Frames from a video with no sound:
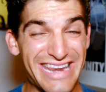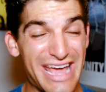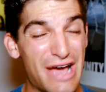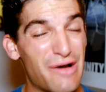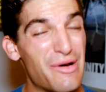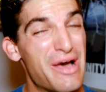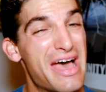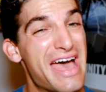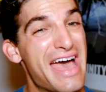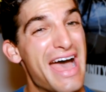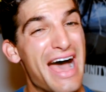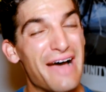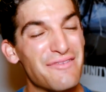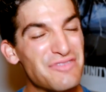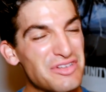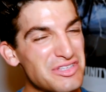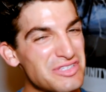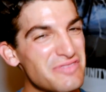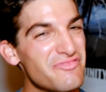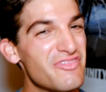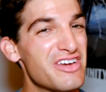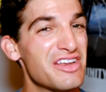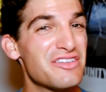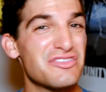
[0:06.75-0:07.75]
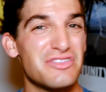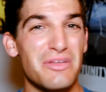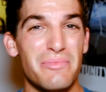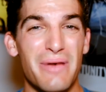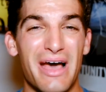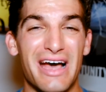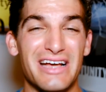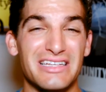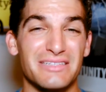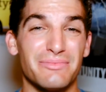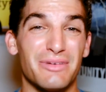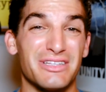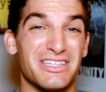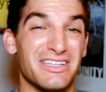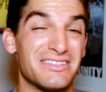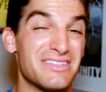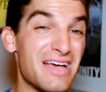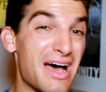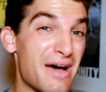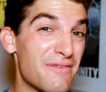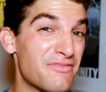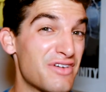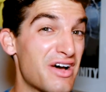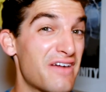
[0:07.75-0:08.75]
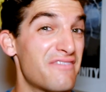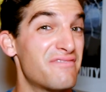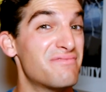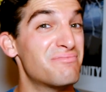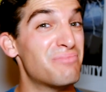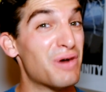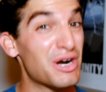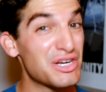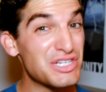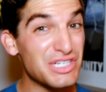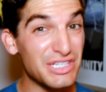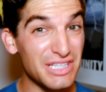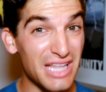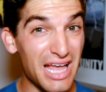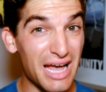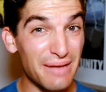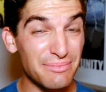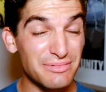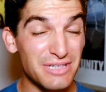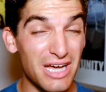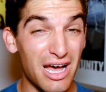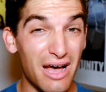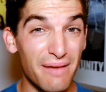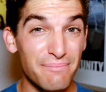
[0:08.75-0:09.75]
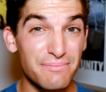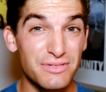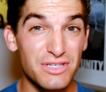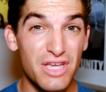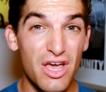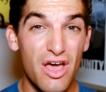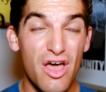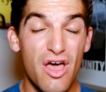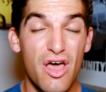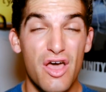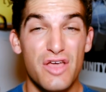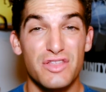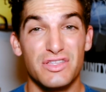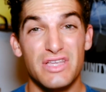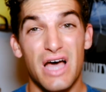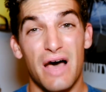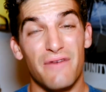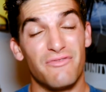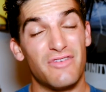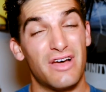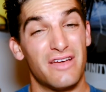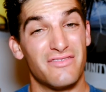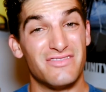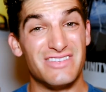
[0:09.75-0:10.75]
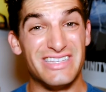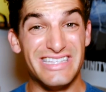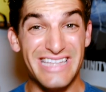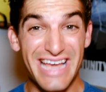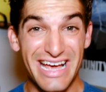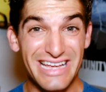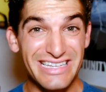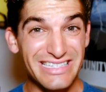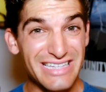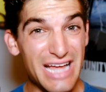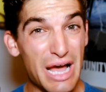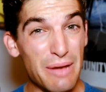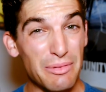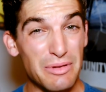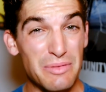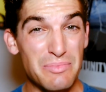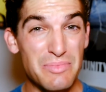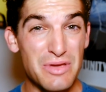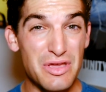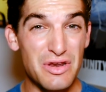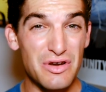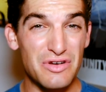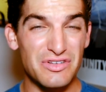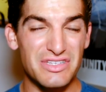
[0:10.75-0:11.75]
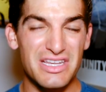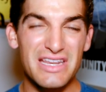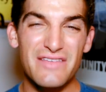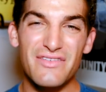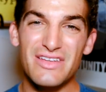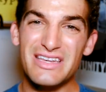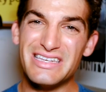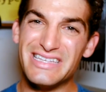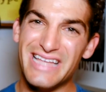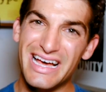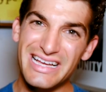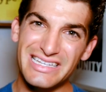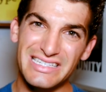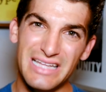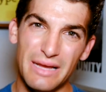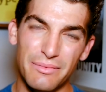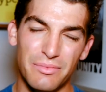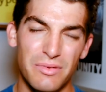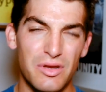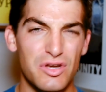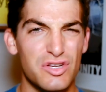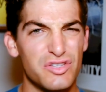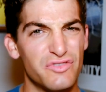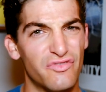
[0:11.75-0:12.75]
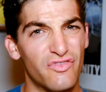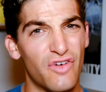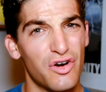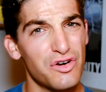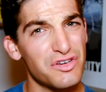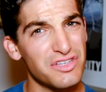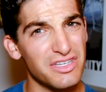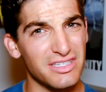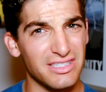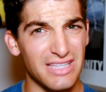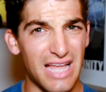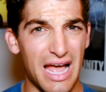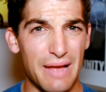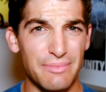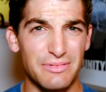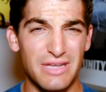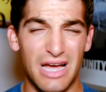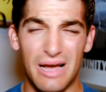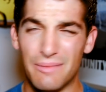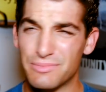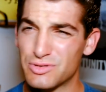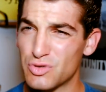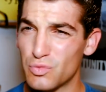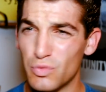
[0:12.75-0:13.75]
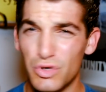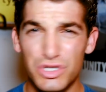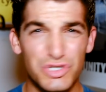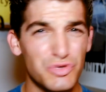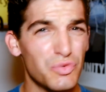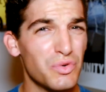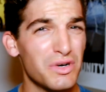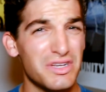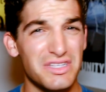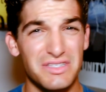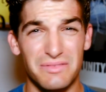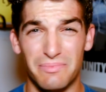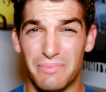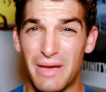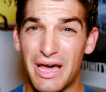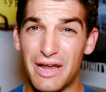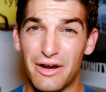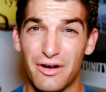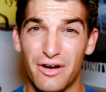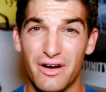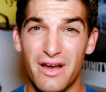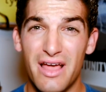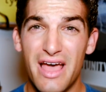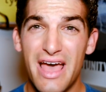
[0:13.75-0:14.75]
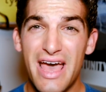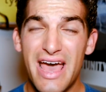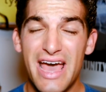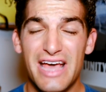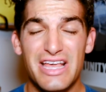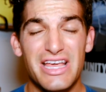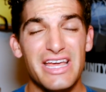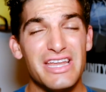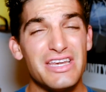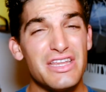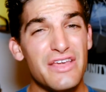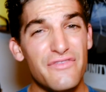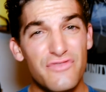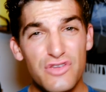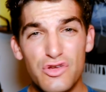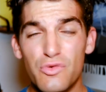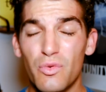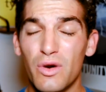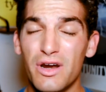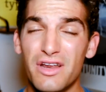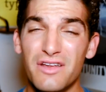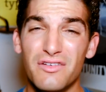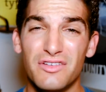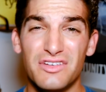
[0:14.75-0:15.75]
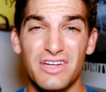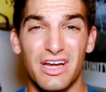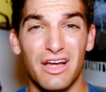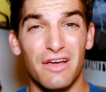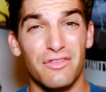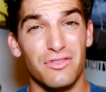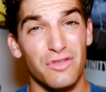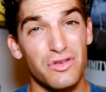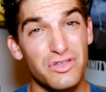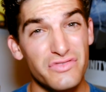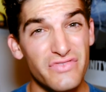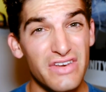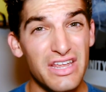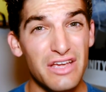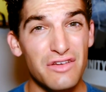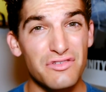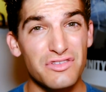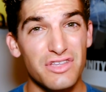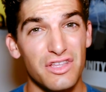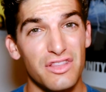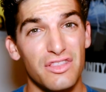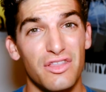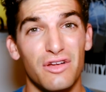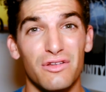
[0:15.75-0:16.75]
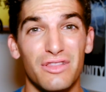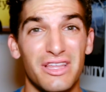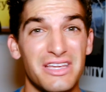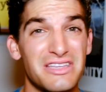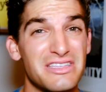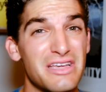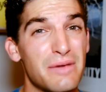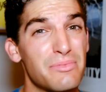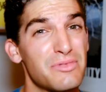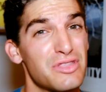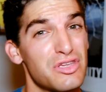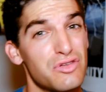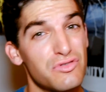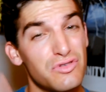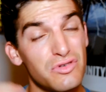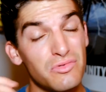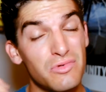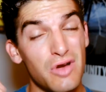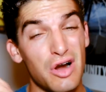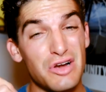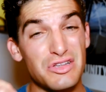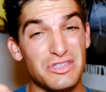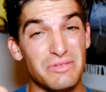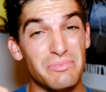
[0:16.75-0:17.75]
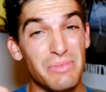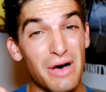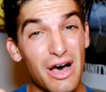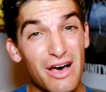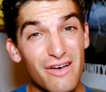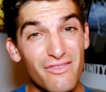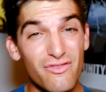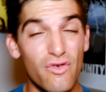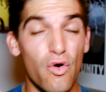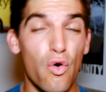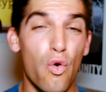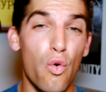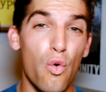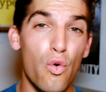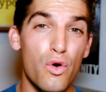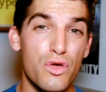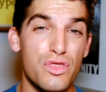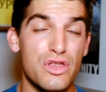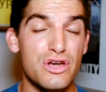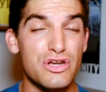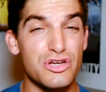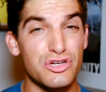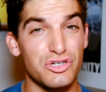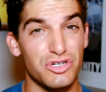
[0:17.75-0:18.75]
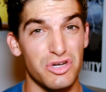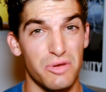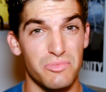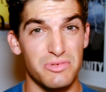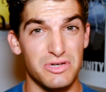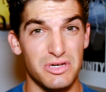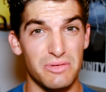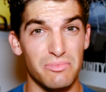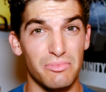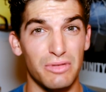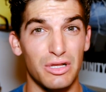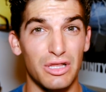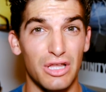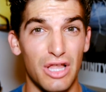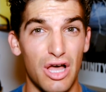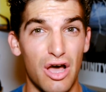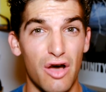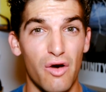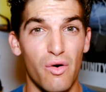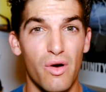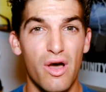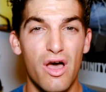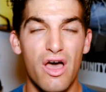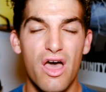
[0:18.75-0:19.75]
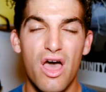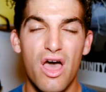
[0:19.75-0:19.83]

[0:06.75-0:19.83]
Now, I've done some videos in the past about the top five budget laptops, top five desktop computers, and even desktop computers versus laptops. Which one is better? And if you want to check out those videos, they're linked up in the YouTube cards above or the description below.